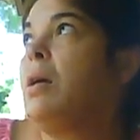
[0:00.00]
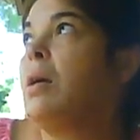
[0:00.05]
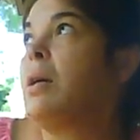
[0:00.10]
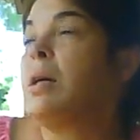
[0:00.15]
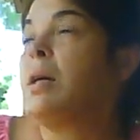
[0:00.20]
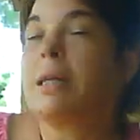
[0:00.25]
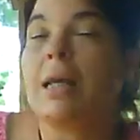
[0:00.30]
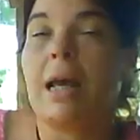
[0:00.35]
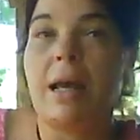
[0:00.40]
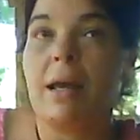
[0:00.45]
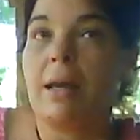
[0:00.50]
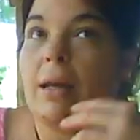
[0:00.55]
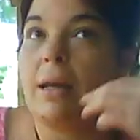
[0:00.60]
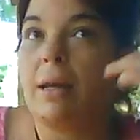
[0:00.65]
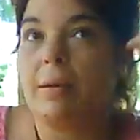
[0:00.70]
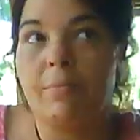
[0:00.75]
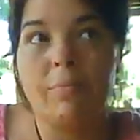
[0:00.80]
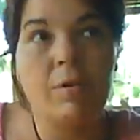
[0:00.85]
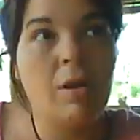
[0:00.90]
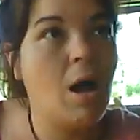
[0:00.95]
because I
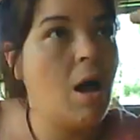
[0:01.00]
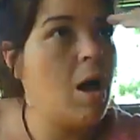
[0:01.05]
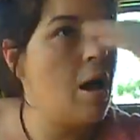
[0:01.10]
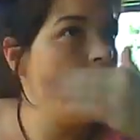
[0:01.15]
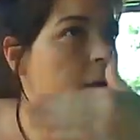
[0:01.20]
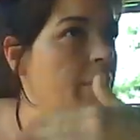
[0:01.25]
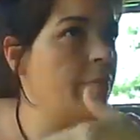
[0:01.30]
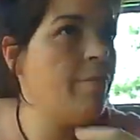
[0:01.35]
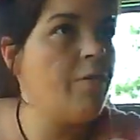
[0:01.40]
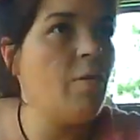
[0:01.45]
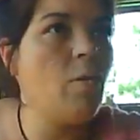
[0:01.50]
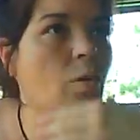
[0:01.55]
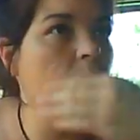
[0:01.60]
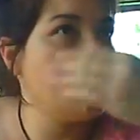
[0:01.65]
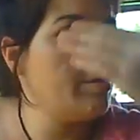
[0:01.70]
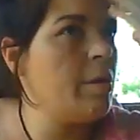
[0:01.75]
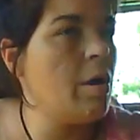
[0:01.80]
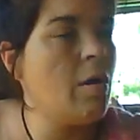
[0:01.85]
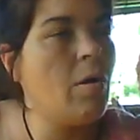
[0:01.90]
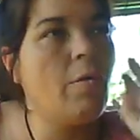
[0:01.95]
am not
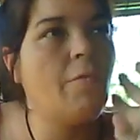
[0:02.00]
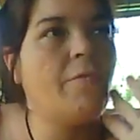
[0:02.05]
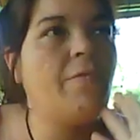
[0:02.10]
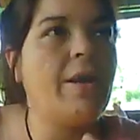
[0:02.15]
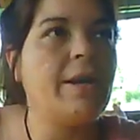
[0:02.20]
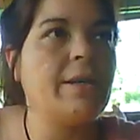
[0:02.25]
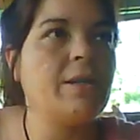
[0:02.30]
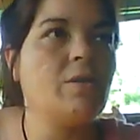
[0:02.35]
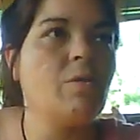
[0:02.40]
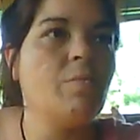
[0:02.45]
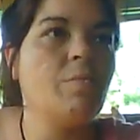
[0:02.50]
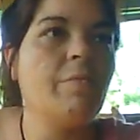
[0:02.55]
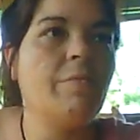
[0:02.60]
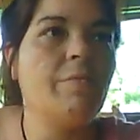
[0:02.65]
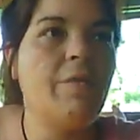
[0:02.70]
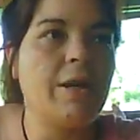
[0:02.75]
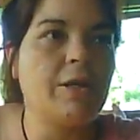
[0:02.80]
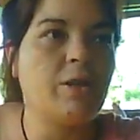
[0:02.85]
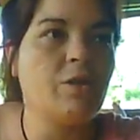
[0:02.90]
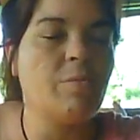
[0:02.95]
for the whole
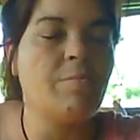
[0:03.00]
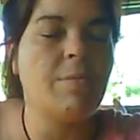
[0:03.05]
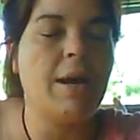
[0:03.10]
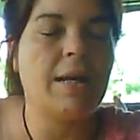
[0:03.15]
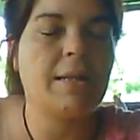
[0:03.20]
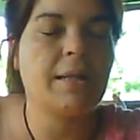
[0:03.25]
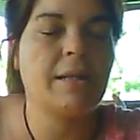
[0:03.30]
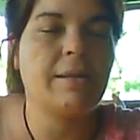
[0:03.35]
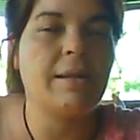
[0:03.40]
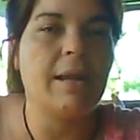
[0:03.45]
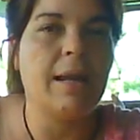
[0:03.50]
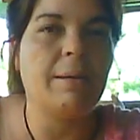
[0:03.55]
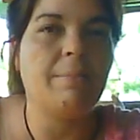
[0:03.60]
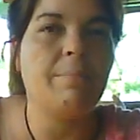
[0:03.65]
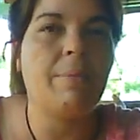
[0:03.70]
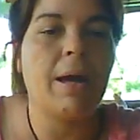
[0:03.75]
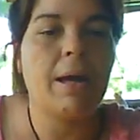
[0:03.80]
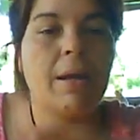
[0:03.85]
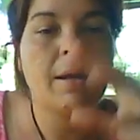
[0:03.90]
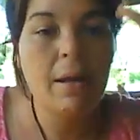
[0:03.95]
facial mask thing.
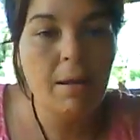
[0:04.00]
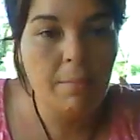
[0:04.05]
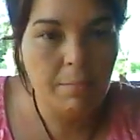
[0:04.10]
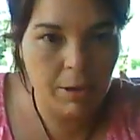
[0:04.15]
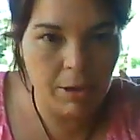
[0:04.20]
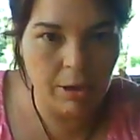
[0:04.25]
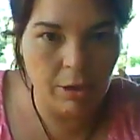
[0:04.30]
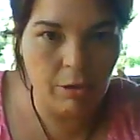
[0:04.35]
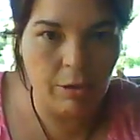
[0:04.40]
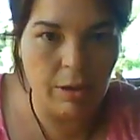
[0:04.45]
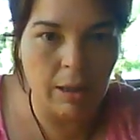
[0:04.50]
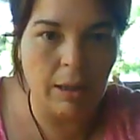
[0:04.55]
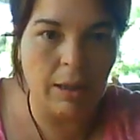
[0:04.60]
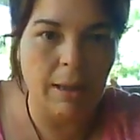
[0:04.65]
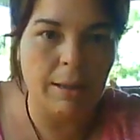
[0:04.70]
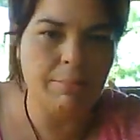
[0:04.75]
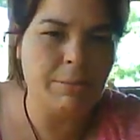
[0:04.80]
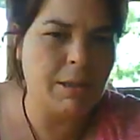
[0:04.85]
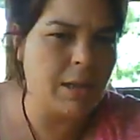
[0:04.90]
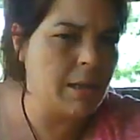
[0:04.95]
But put
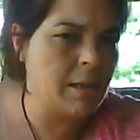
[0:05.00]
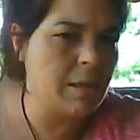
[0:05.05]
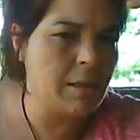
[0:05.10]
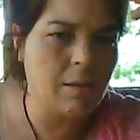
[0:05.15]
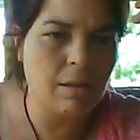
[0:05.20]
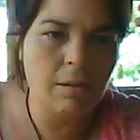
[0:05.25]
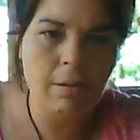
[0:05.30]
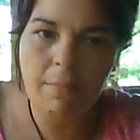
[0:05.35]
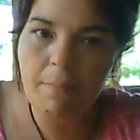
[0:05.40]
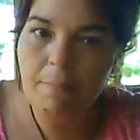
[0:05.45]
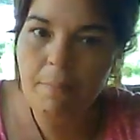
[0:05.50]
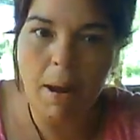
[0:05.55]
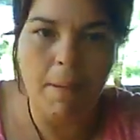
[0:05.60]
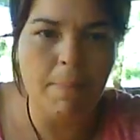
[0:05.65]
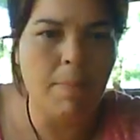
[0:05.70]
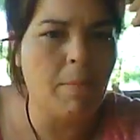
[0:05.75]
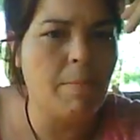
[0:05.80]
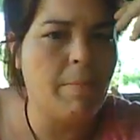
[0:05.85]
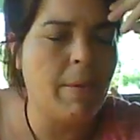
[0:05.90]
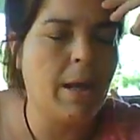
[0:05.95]
eucalyptus,
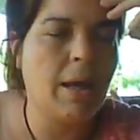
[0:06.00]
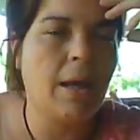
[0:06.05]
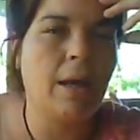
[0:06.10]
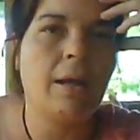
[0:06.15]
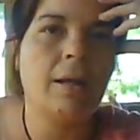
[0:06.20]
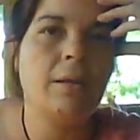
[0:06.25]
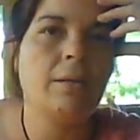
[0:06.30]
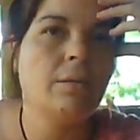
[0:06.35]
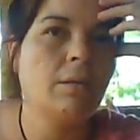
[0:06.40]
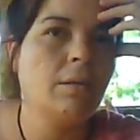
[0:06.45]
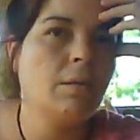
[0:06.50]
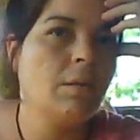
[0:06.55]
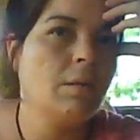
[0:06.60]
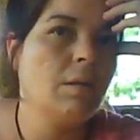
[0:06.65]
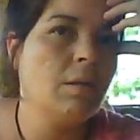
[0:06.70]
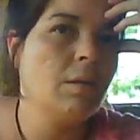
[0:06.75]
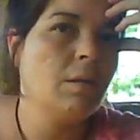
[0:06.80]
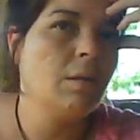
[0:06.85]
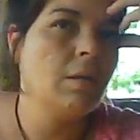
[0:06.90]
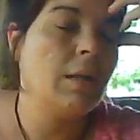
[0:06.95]
peppermint,
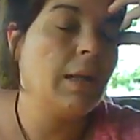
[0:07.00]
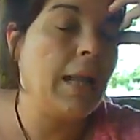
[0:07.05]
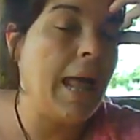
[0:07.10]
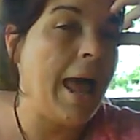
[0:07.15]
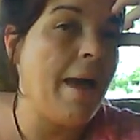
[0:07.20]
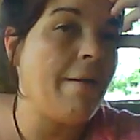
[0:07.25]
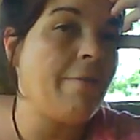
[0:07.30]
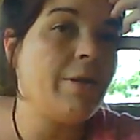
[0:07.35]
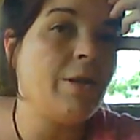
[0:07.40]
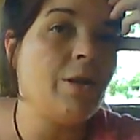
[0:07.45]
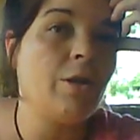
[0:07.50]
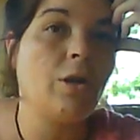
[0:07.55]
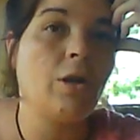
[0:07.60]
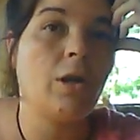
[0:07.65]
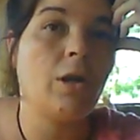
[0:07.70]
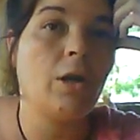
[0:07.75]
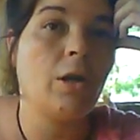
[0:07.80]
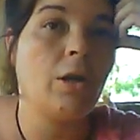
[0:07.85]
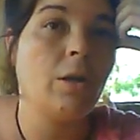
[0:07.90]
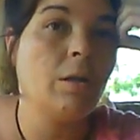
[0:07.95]

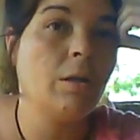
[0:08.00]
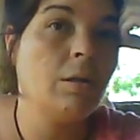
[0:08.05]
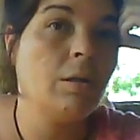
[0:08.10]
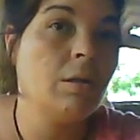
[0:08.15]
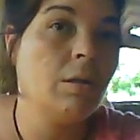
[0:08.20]
lavender,